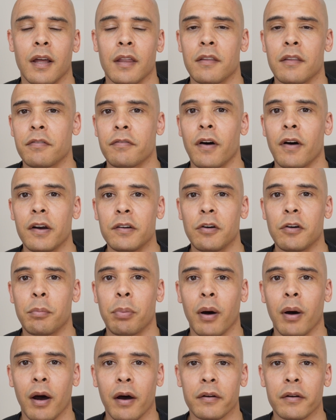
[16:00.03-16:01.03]
And the final
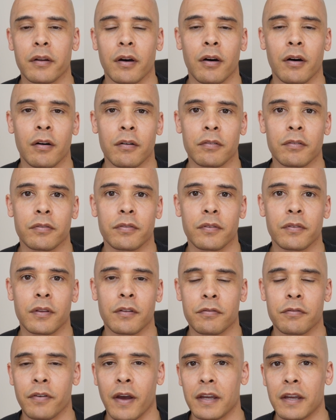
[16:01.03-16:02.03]
part of the
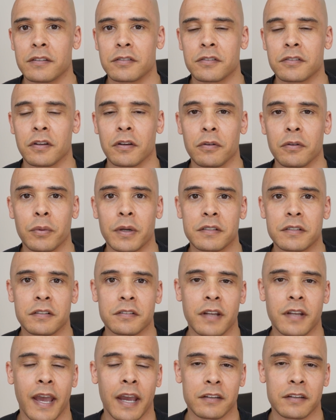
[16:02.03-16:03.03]
phase two, which
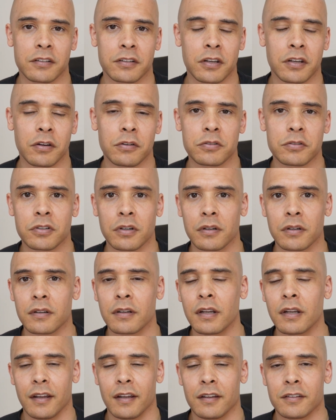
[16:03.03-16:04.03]
is execution,
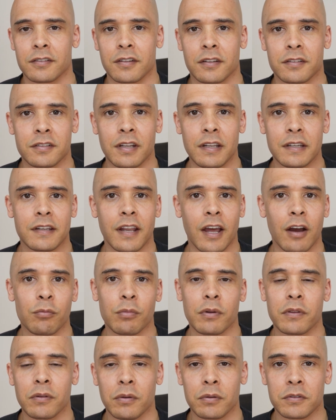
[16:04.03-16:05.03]
is to sit down
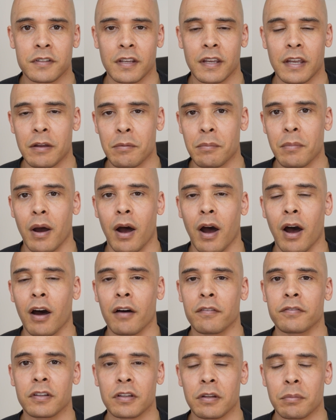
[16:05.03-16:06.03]
with your team
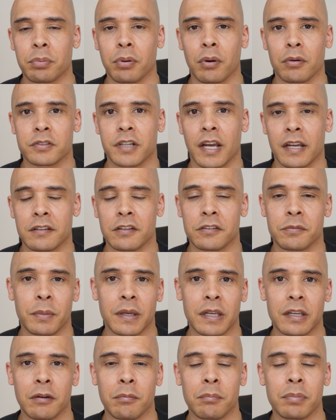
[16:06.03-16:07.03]
after the project has
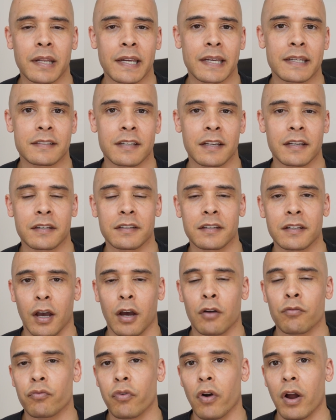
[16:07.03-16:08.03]
been completed
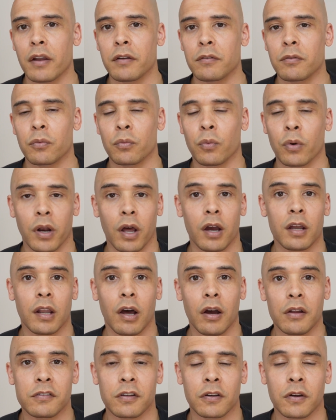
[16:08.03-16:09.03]
and run what I
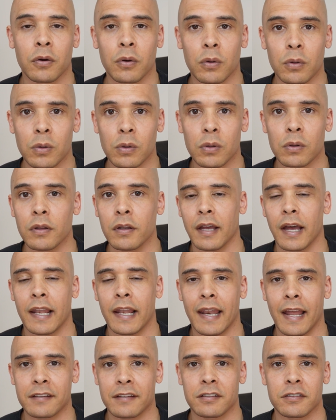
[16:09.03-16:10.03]
like to call a
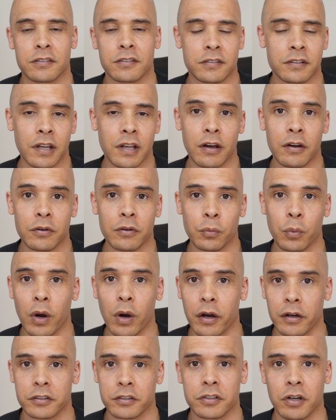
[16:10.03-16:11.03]
lessons learnt
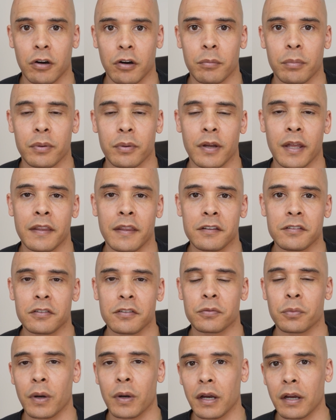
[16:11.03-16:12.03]
workshop. And this
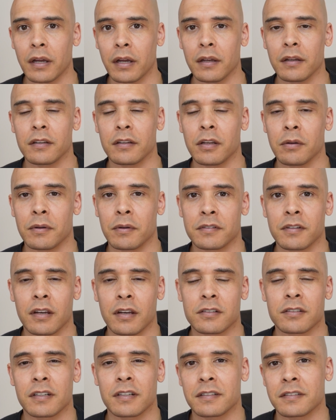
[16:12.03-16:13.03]
is where you
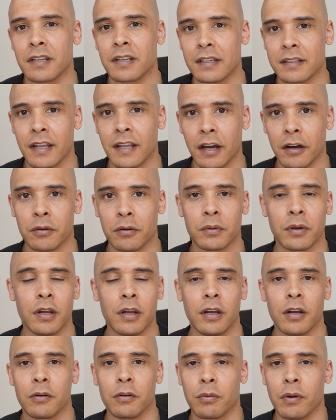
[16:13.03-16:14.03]
essentially sit down
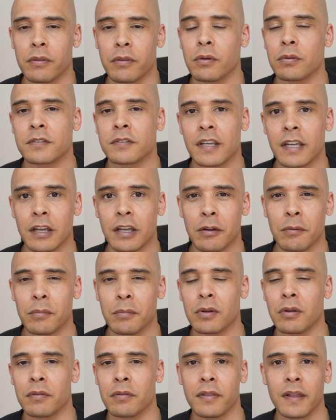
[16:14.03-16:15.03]
with your team,
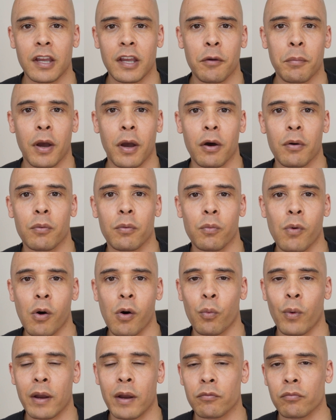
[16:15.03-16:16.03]
you think about
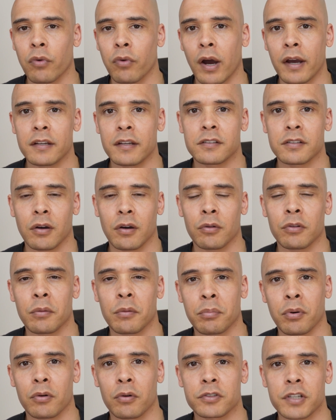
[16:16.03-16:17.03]
what went right on the
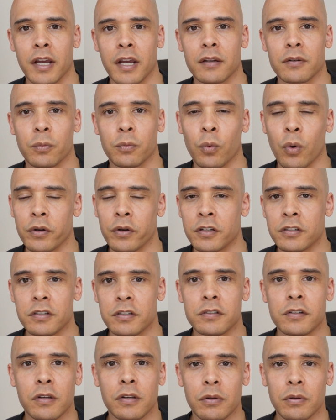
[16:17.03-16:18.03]
project, what did
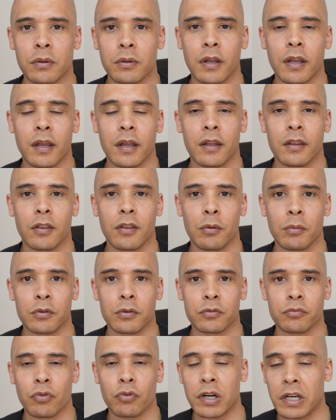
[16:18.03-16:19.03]
you do that
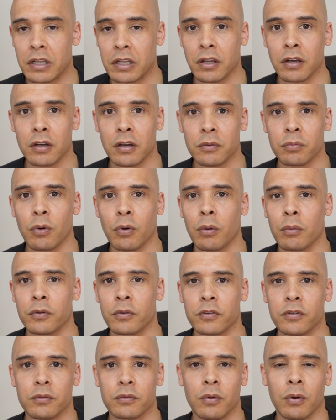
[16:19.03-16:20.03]
was really good, what
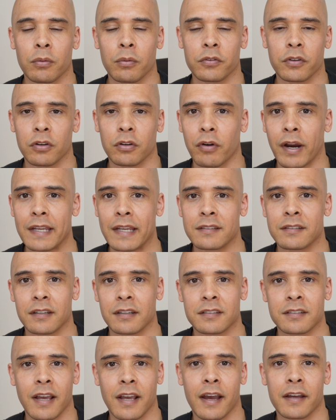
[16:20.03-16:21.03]
was a great
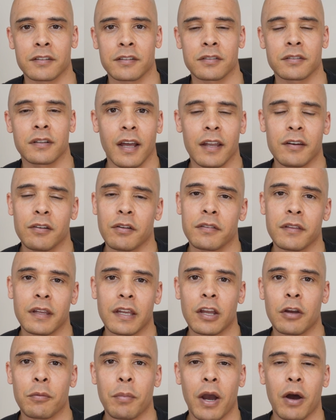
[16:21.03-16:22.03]
success, and you're
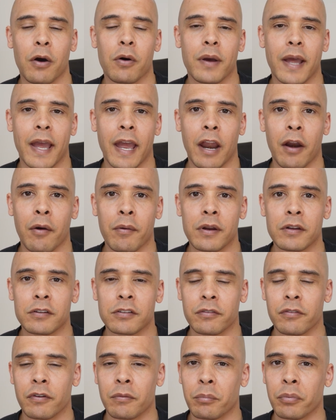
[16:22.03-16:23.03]
thinking about areas
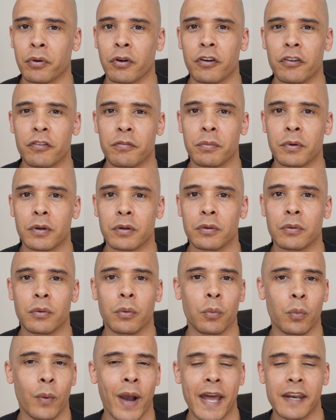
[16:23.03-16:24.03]
of improvement,
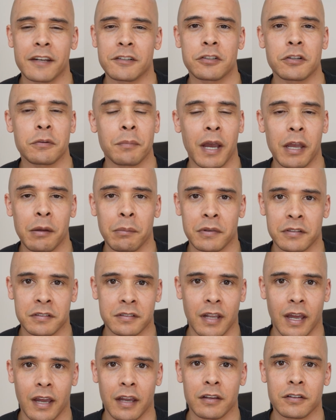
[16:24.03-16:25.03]
where did you make
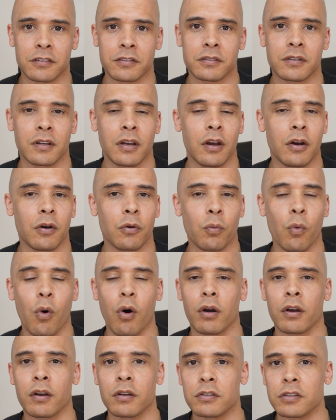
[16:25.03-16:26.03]
mistakes,
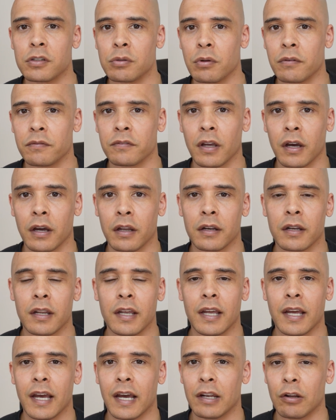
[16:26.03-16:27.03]
what could you have done
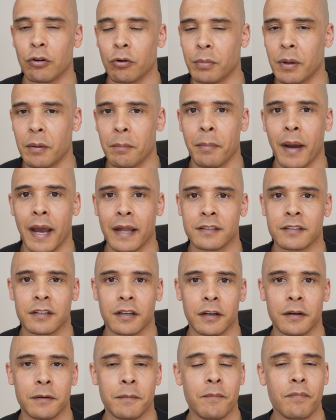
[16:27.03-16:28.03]
a little bit
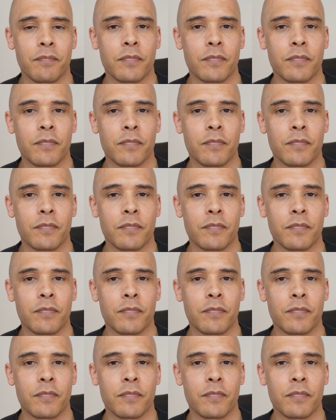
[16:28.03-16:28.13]
better.